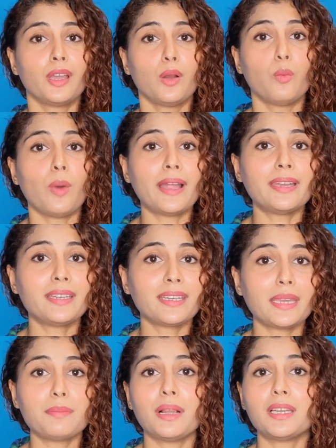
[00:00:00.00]
one
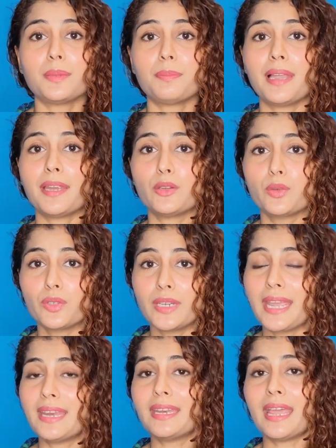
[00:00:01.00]
can multiply into
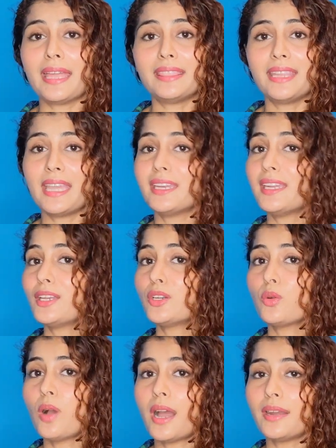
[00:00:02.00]
10 and then
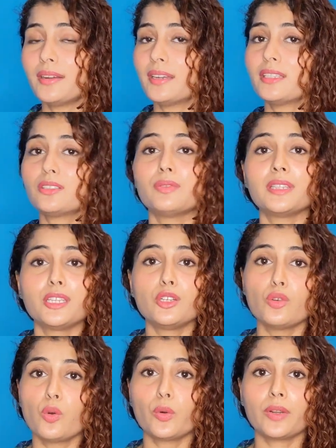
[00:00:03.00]
into hundreds
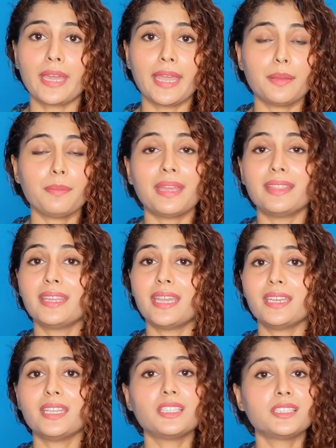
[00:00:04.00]
within no time, and
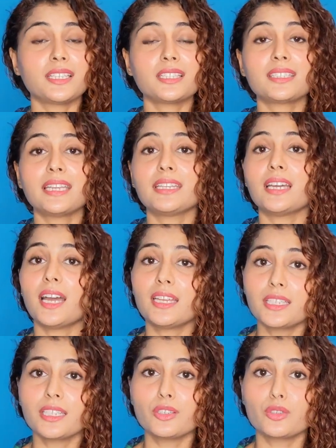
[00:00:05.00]
then it just get
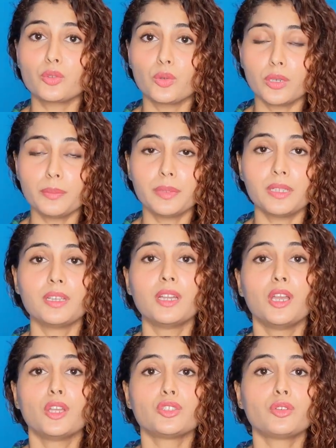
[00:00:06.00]
uncontrollable.
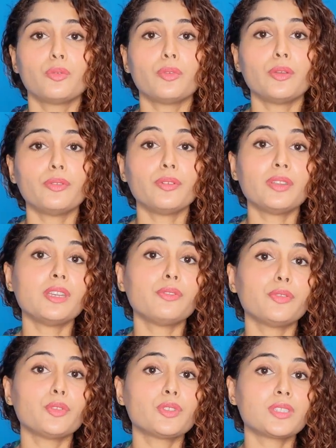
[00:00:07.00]
So even
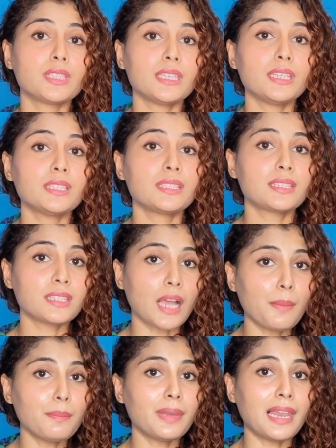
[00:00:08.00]
if you see
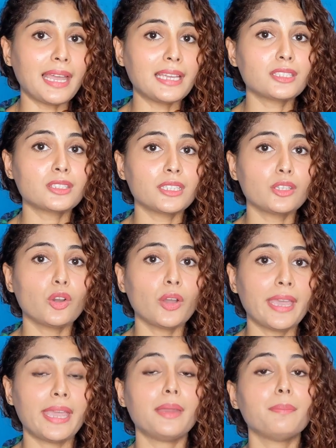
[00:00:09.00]
some lice in your
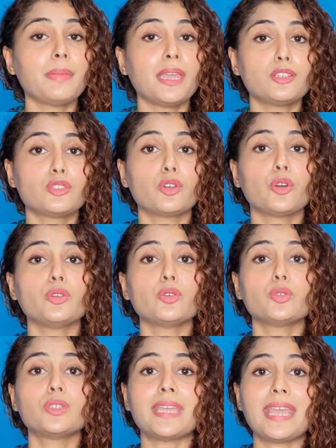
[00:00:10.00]
hair, make sure
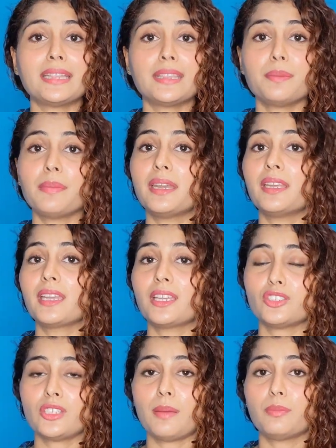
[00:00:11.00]
you take the
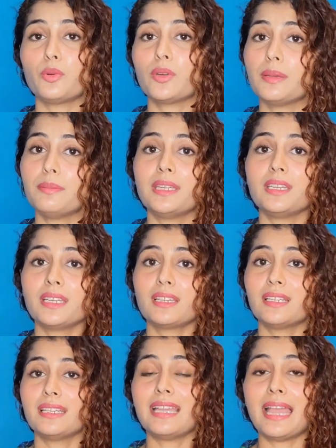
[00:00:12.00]
Medicare shampoo
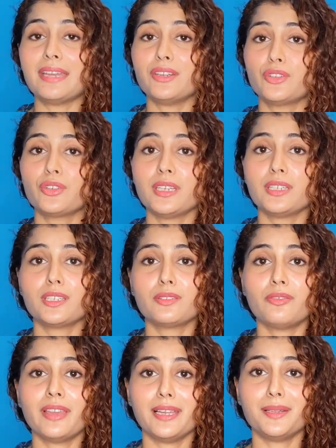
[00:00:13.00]
immediately and treat it well.